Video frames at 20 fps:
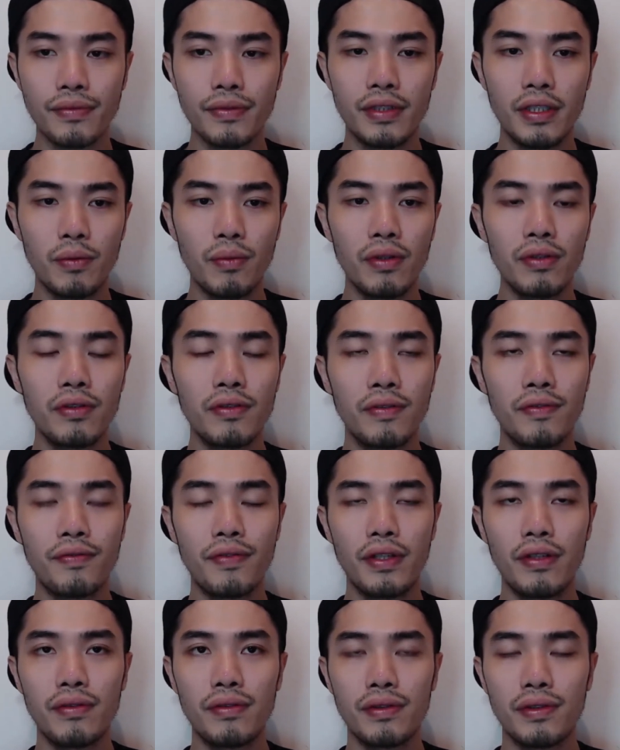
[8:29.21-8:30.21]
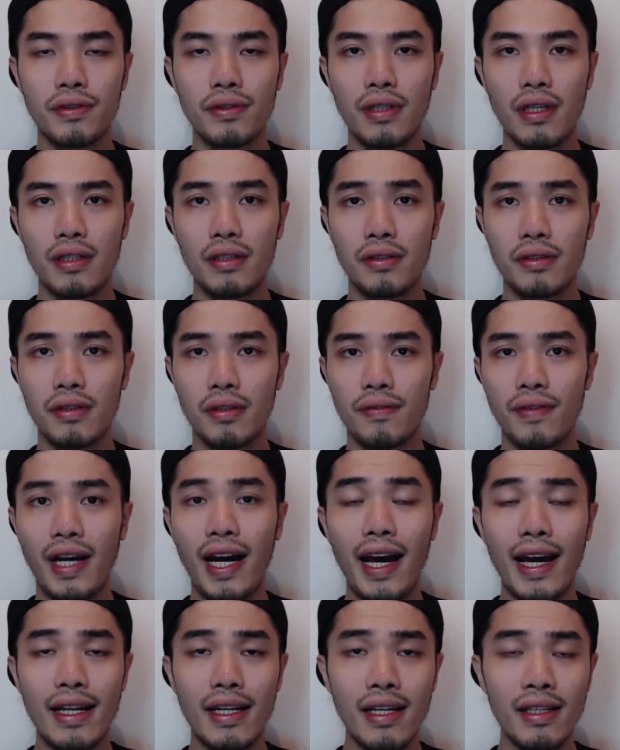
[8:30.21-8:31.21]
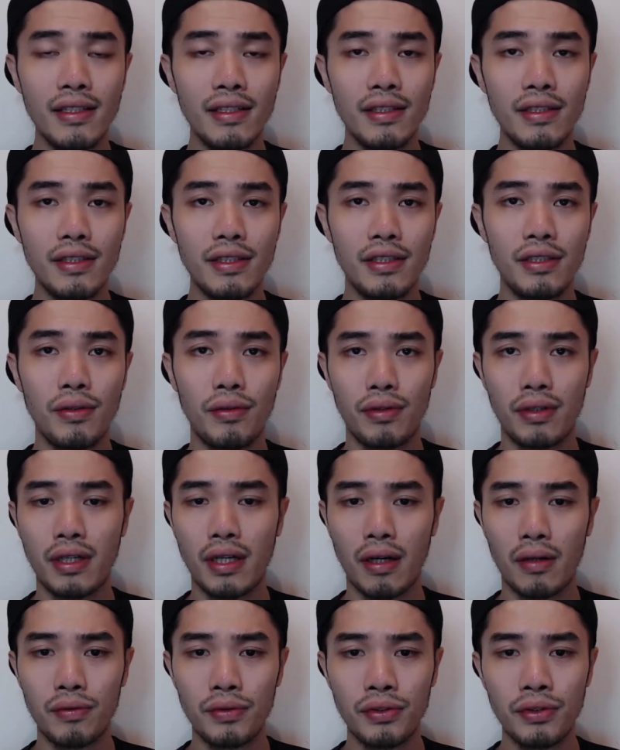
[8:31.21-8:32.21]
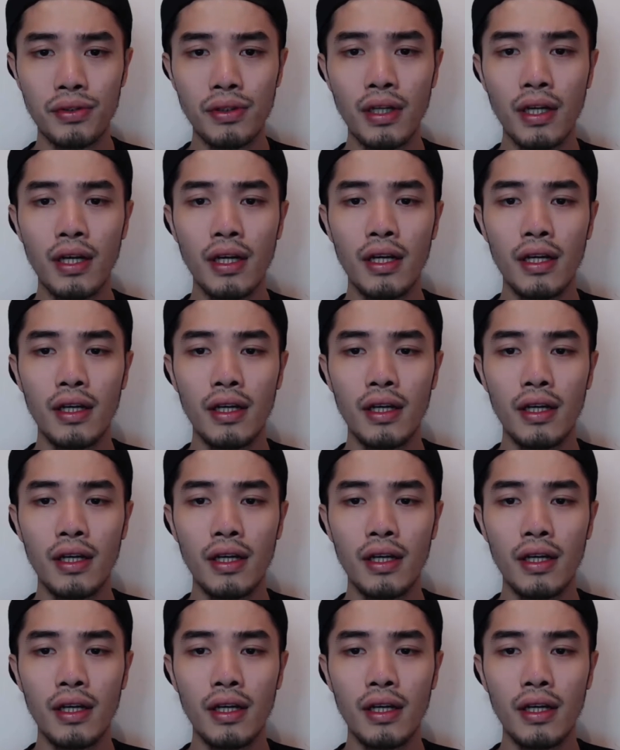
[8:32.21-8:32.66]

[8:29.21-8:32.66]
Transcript: They want to feel the sense of identity or culture,